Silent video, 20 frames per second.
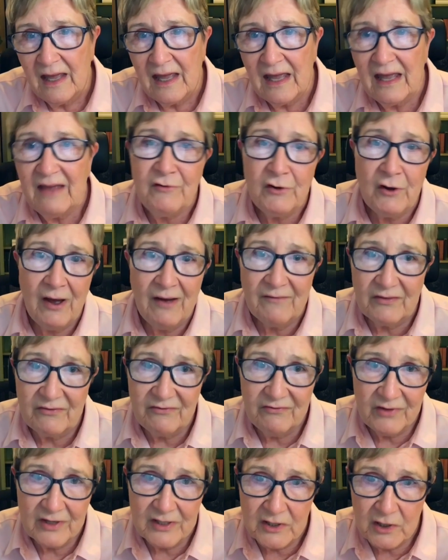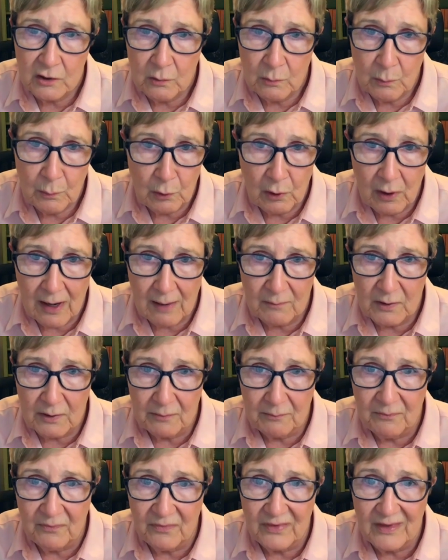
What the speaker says: If you have a physical problem